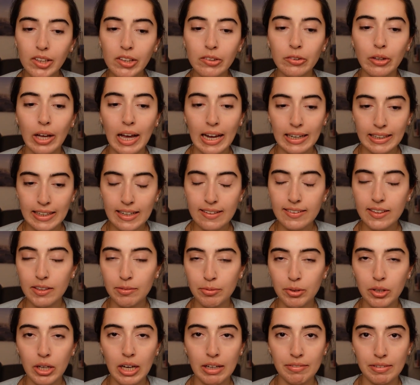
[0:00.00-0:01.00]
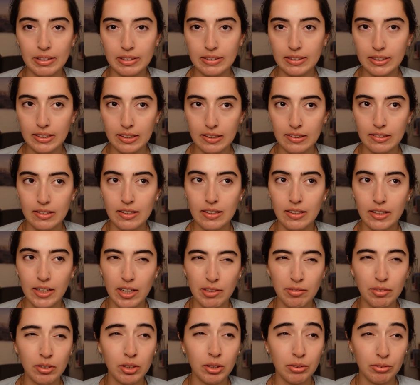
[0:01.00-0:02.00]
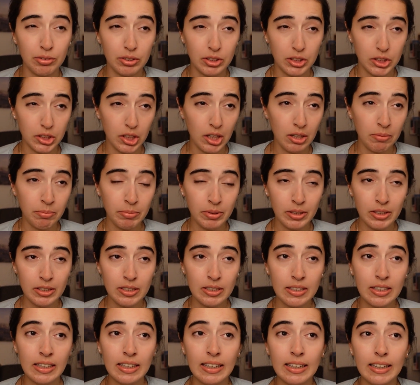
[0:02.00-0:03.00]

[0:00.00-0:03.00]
So I guess if you have a decent level of German,